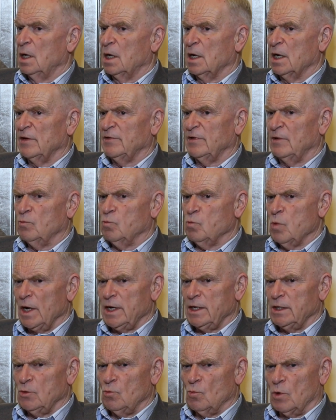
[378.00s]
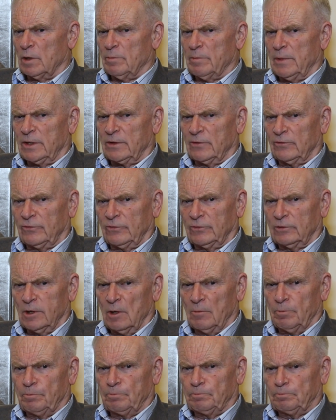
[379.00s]
And I said, why do you want me to
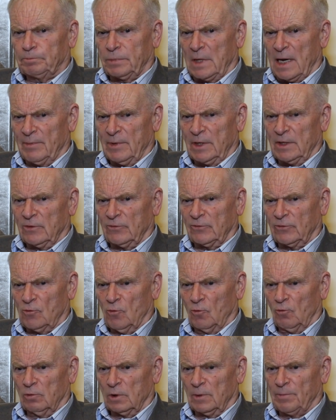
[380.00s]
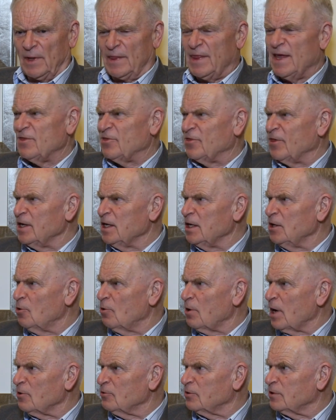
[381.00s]
stop coming to school? They think
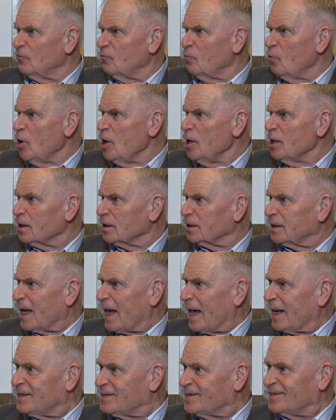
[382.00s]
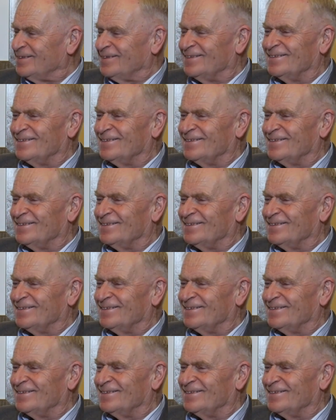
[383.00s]
you're out of work, Dad.